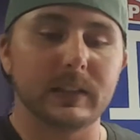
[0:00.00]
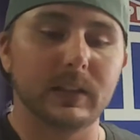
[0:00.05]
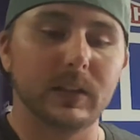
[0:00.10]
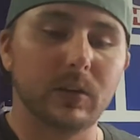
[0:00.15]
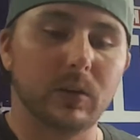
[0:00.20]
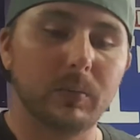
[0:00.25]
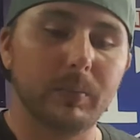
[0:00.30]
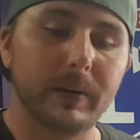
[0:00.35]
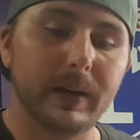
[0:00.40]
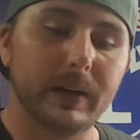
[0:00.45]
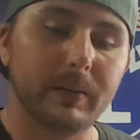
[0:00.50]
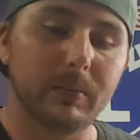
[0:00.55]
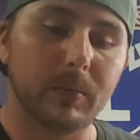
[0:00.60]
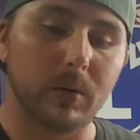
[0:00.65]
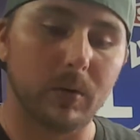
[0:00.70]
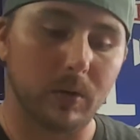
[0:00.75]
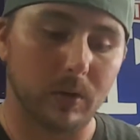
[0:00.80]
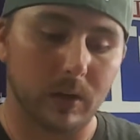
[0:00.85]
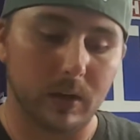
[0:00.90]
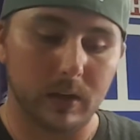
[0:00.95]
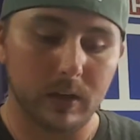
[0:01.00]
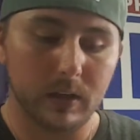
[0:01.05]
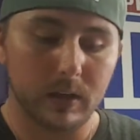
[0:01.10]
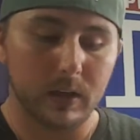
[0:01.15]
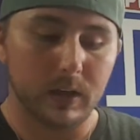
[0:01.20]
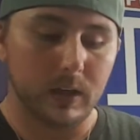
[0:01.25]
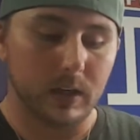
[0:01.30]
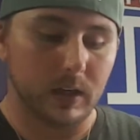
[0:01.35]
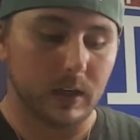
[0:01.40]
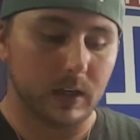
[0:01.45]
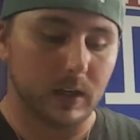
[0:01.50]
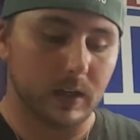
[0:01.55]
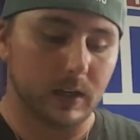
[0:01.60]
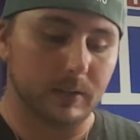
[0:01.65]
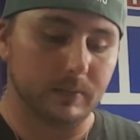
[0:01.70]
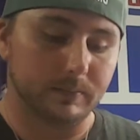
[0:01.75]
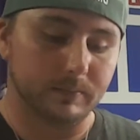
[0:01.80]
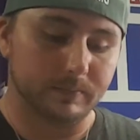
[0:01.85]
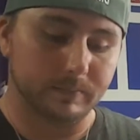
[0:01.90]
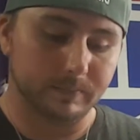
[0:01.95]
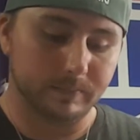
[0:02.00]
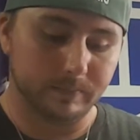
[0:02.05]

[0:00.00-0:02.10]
a little bit more. We're